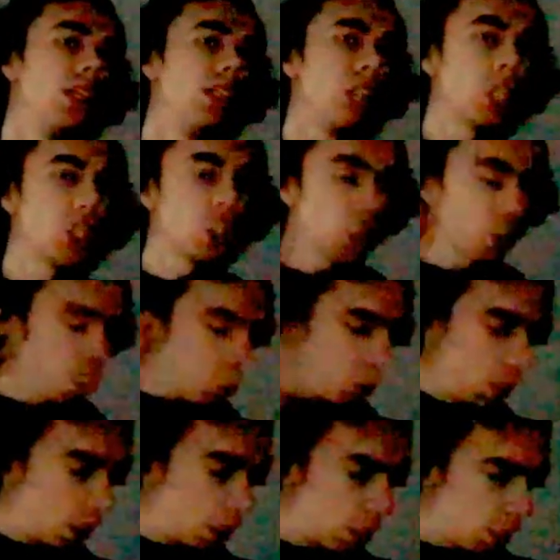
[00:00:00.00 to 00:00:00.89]
That's the
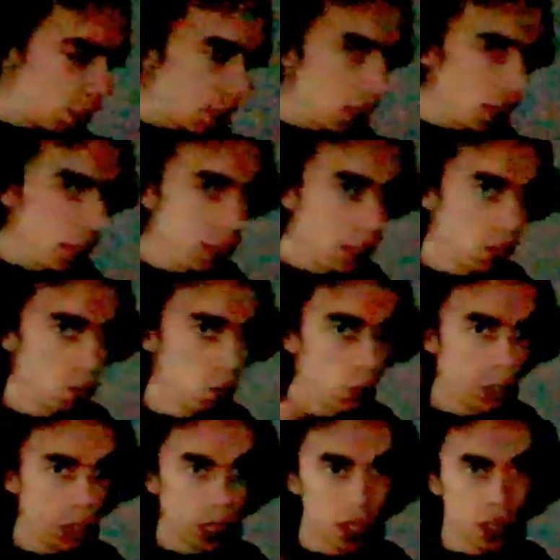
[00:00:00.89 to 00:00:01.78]
reason that
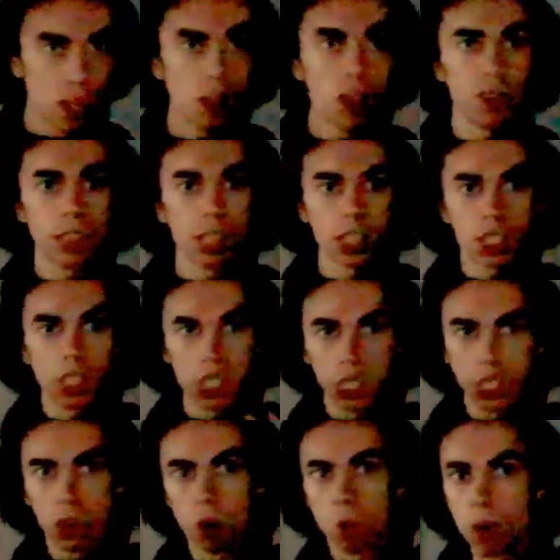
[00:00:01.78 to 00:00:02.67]
we cannot can
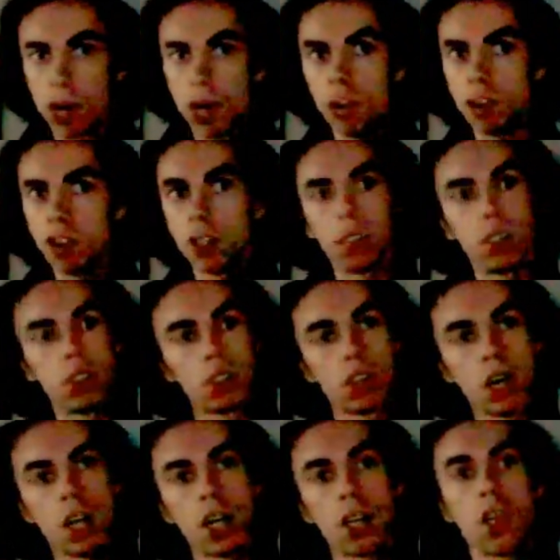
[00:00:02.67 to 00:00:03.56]
see so well in the
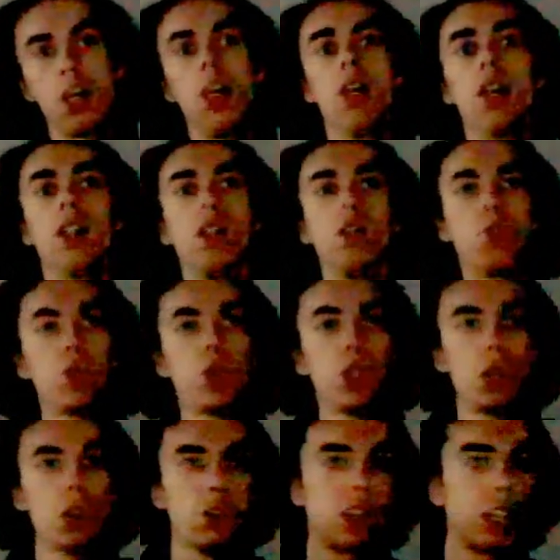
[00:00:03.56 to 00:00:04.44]
dark that we
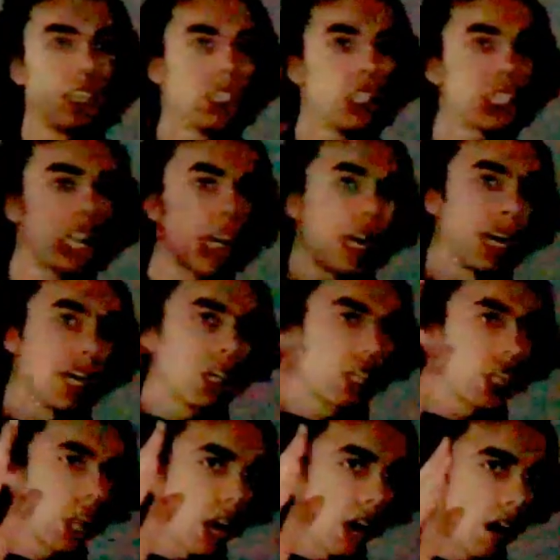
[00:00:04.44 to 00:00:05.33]
don't get
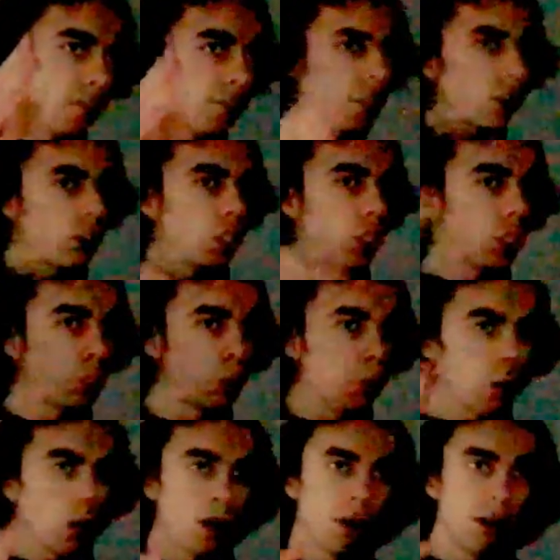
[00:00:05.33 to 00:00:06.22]
change after a
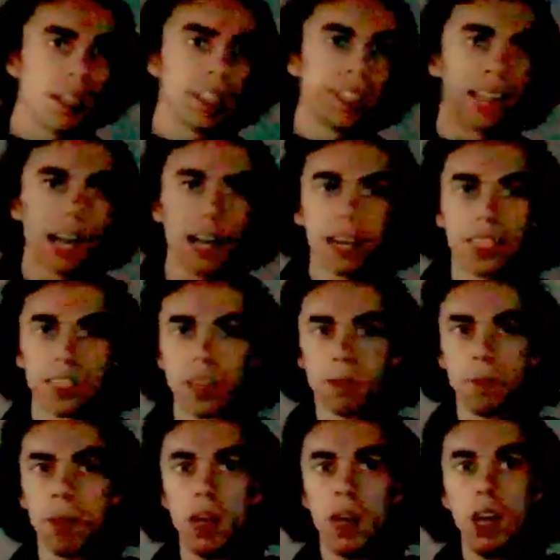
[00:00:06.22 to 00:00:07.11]
scroll and take
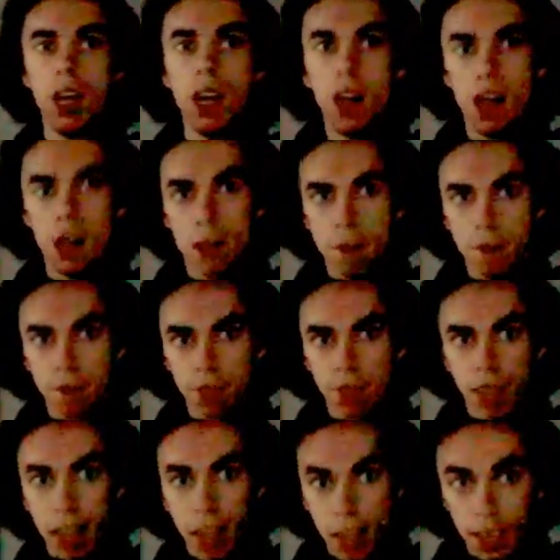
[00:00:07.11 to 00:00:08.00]
them,
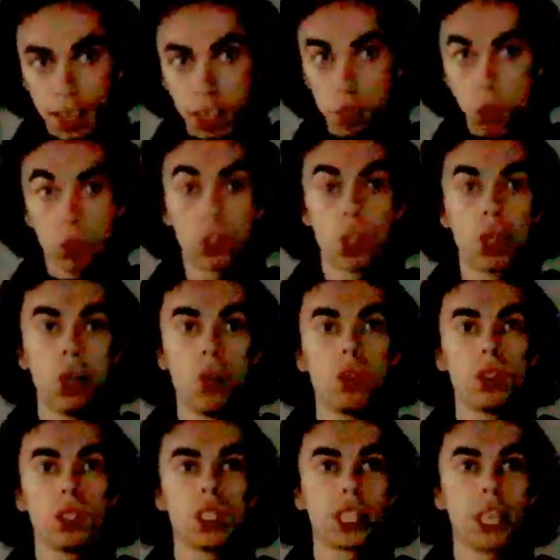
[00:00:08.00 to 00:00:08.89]
and that we
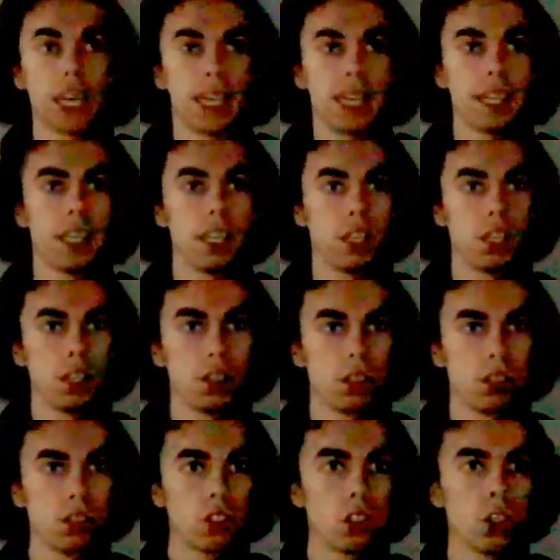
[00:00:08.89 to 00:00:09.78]
don't can
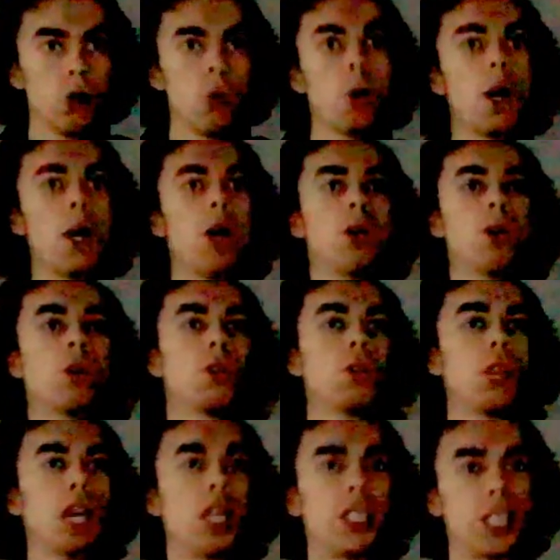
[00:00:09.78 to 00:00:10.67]
so well
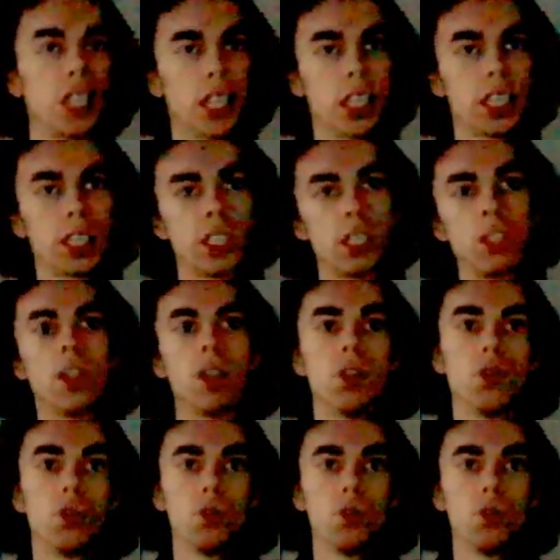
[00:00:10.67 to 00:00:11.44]
digest